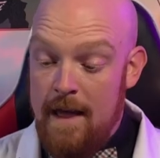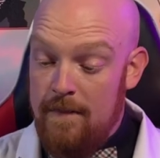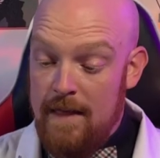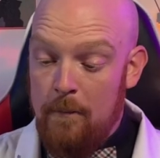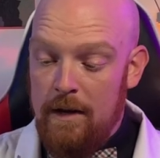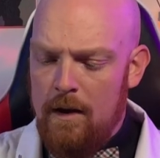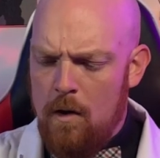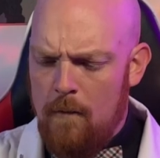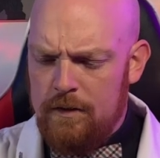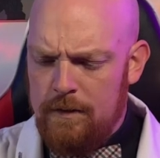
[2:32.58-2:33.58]
and then we can
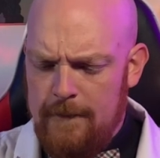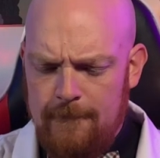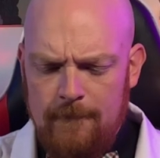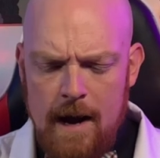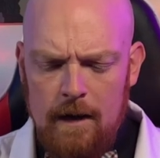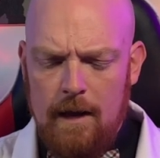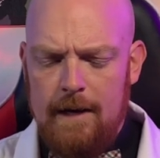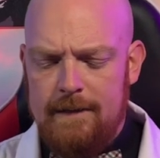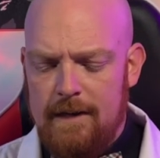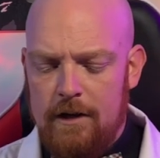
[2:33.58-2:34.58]
go over to the
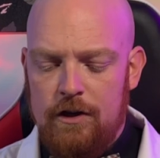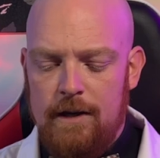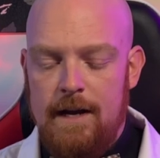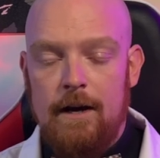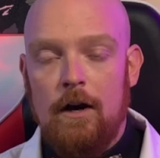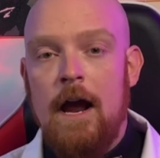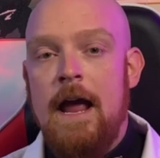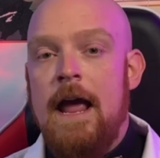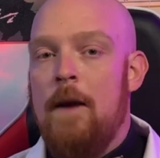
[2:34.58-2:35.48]
finalize section here,